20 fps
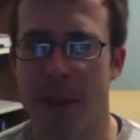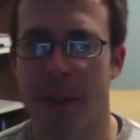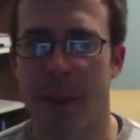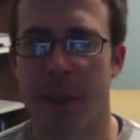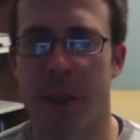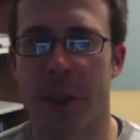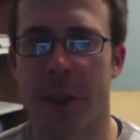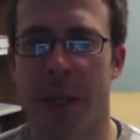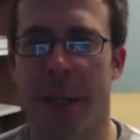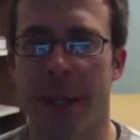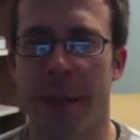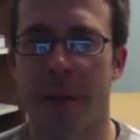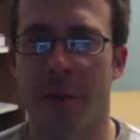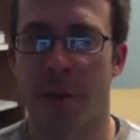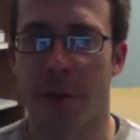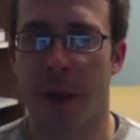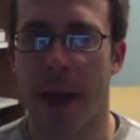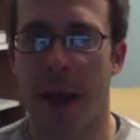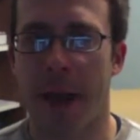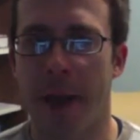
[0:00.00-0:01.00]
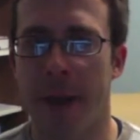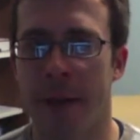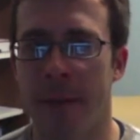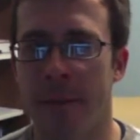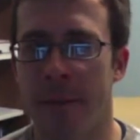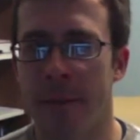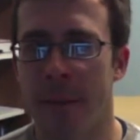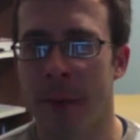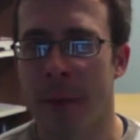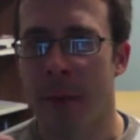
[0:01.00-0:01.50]
Tends to finish
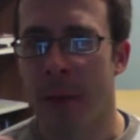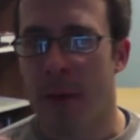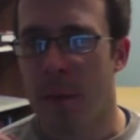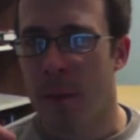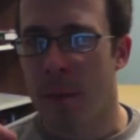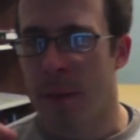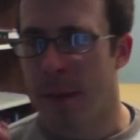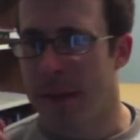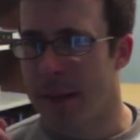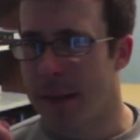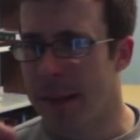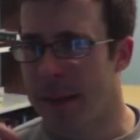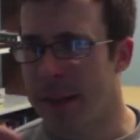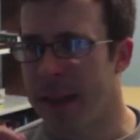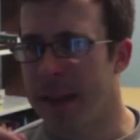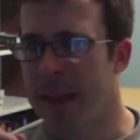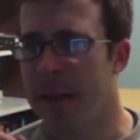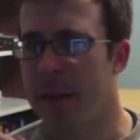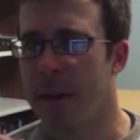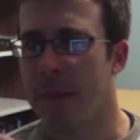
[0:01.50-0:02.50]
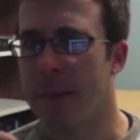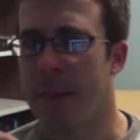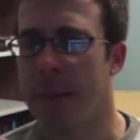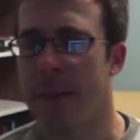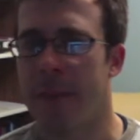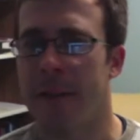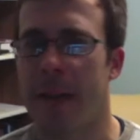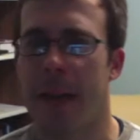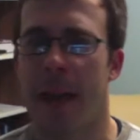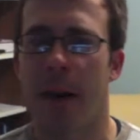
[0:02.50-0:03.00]
maybe just a
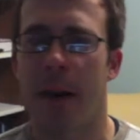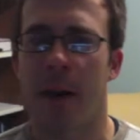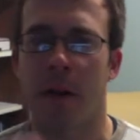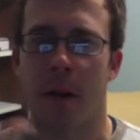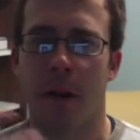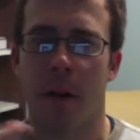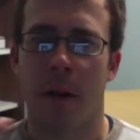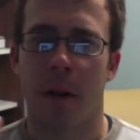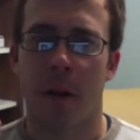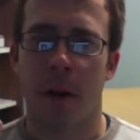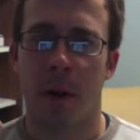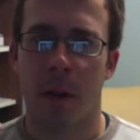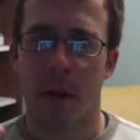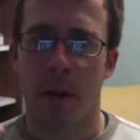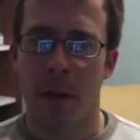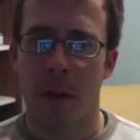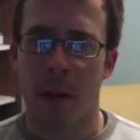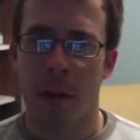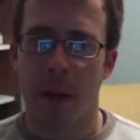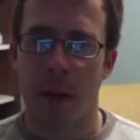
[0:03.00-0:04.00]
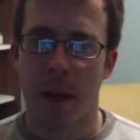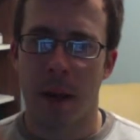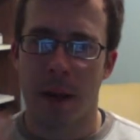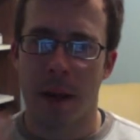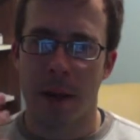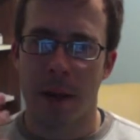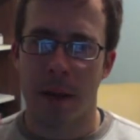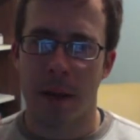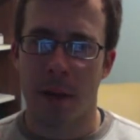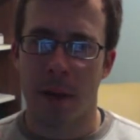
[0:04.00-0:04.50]
shade drier with a
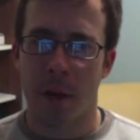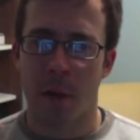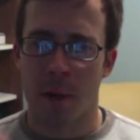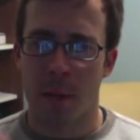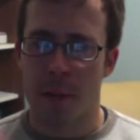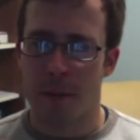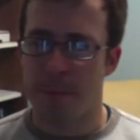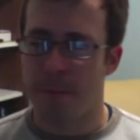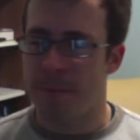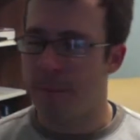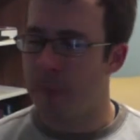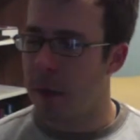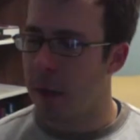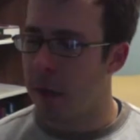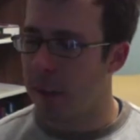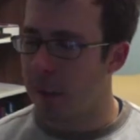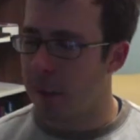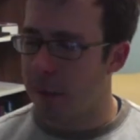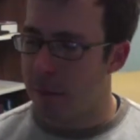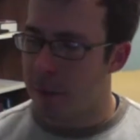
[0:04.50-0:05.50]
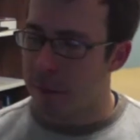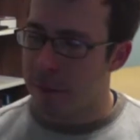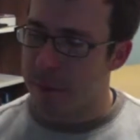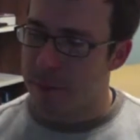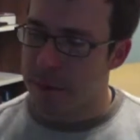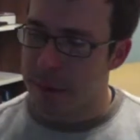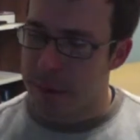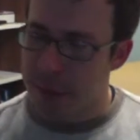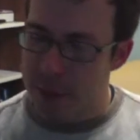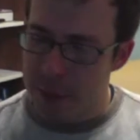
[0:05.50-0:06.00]
little bit of an
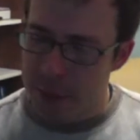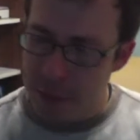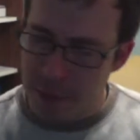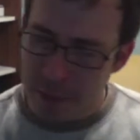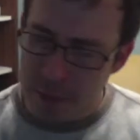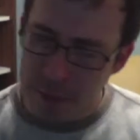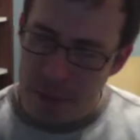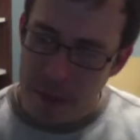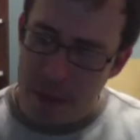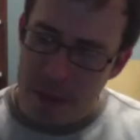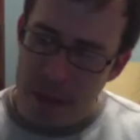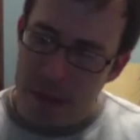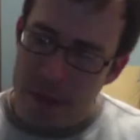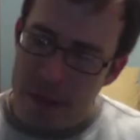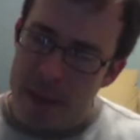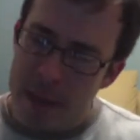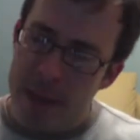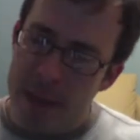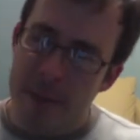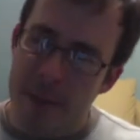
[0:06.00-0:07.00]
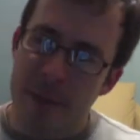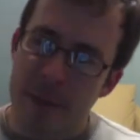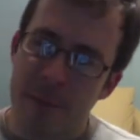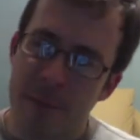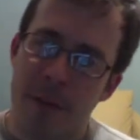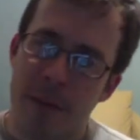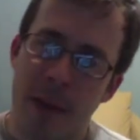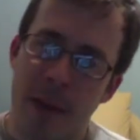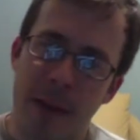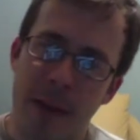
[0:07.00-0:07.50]
alcohol note
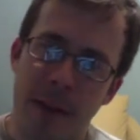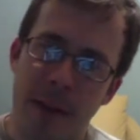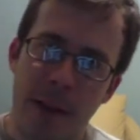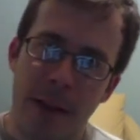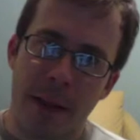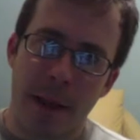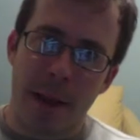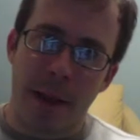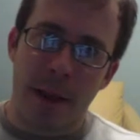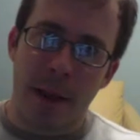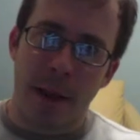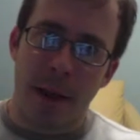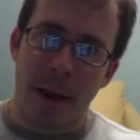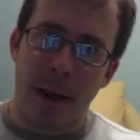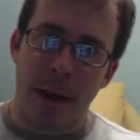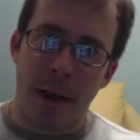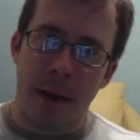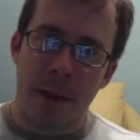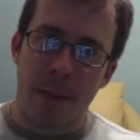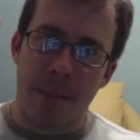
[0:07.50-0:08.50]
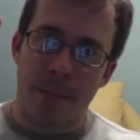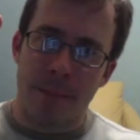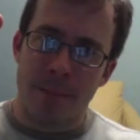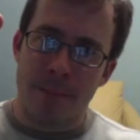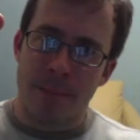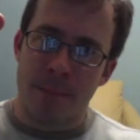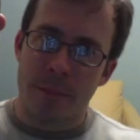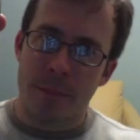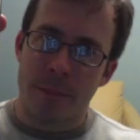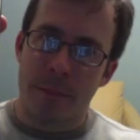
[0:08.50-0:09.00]
on the finish.
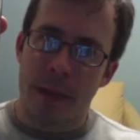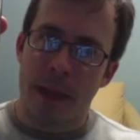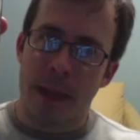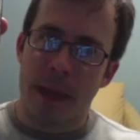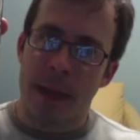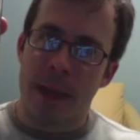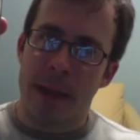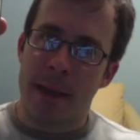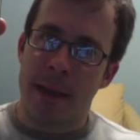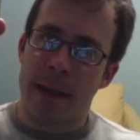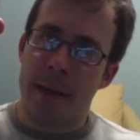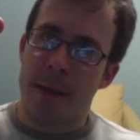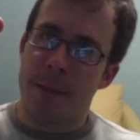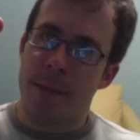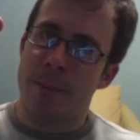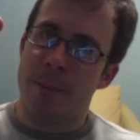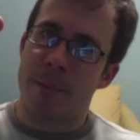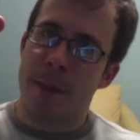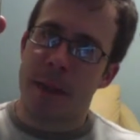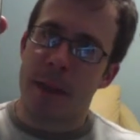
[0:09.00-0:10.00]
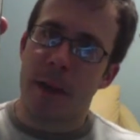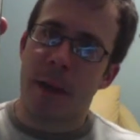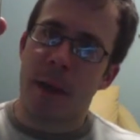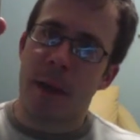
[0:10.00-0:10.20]
And then finally,